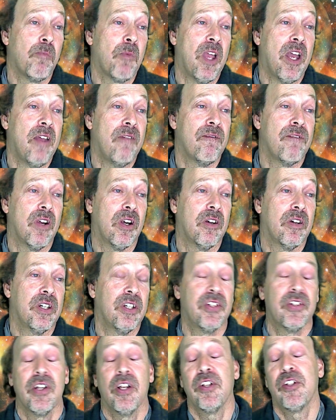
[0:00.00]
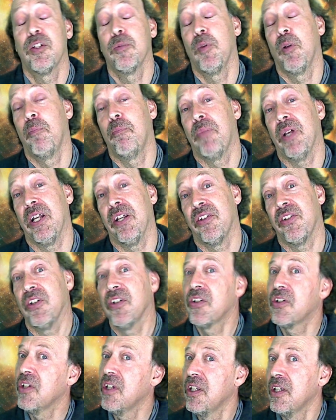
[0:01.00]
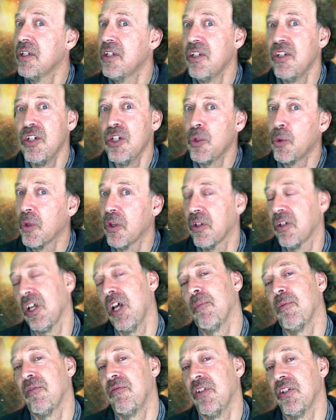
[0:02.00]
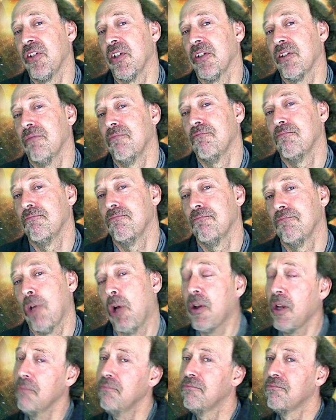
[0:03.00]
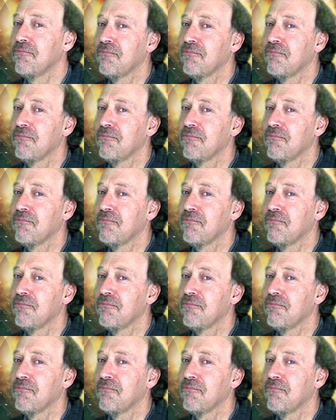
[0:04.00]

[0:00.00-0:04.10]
a very sensible basis in a newer type of physics. Okay.